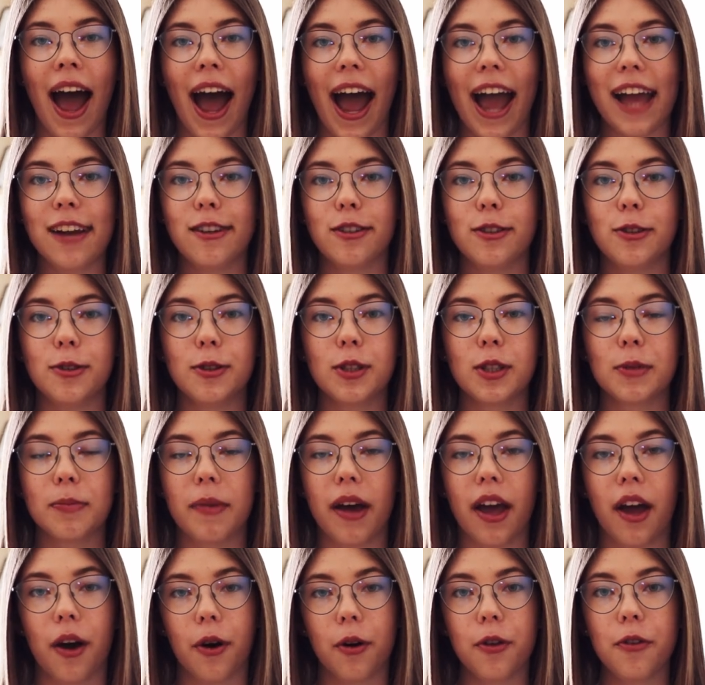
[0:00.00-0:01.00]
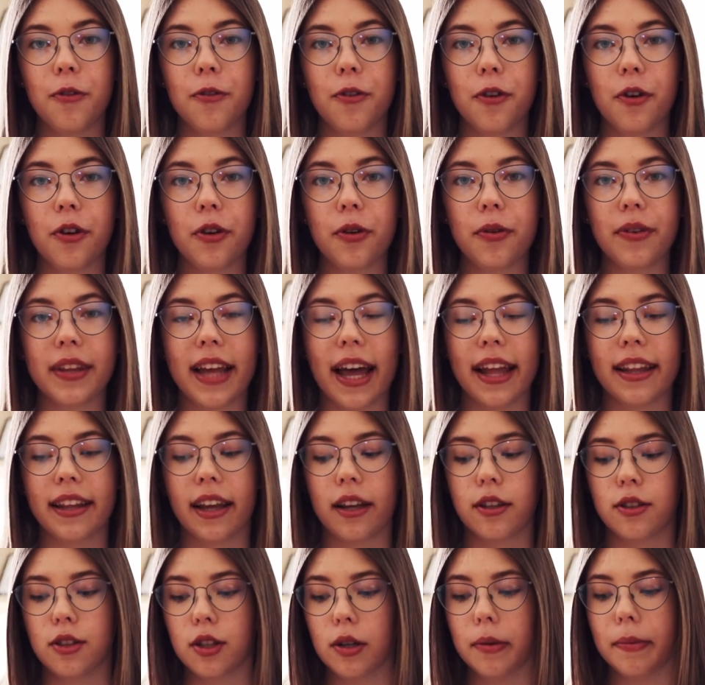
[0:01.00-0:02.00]
I just use my own photo
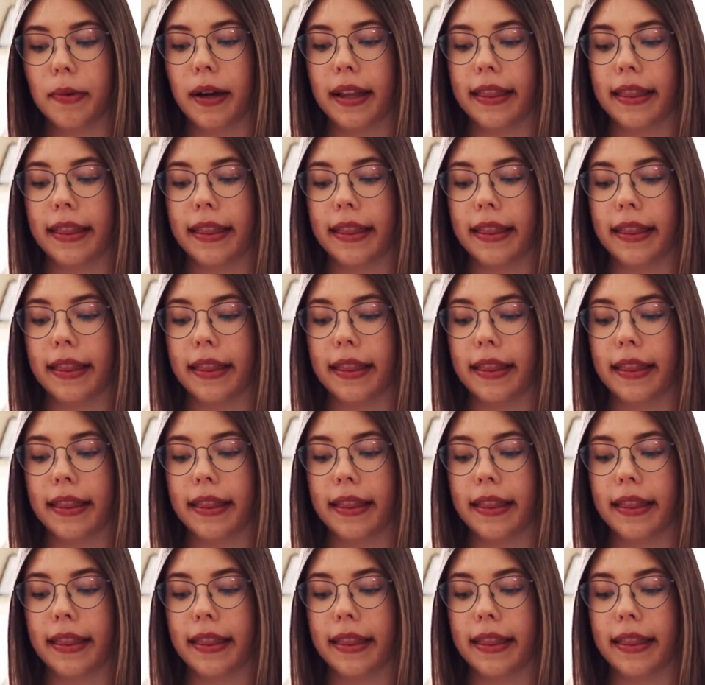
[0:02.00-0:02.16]
that I took,